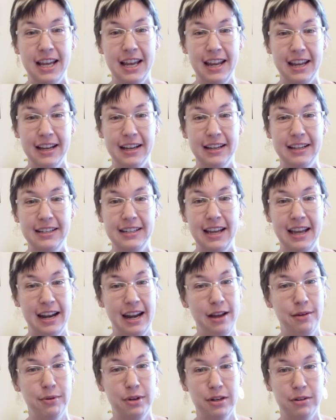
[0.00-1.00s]
and
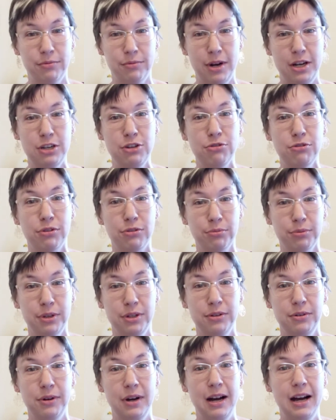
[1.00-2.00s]
I want to run you
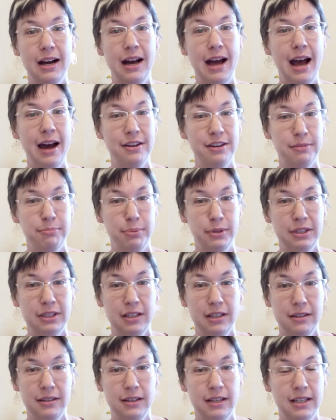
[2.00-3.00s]
through how to put
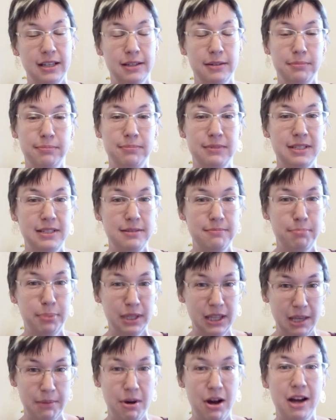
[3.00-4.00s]

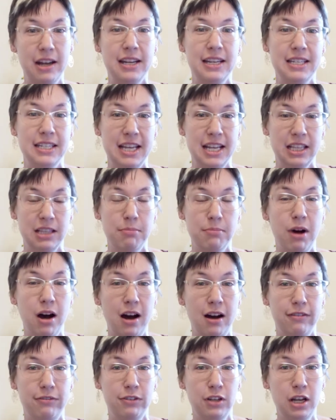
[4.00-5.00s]
them on and take them
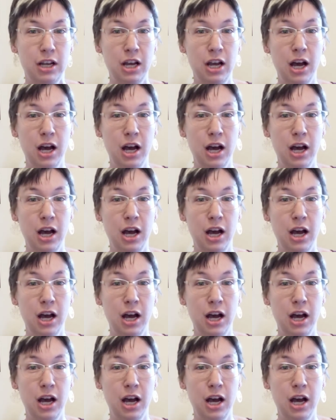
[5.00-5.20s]
off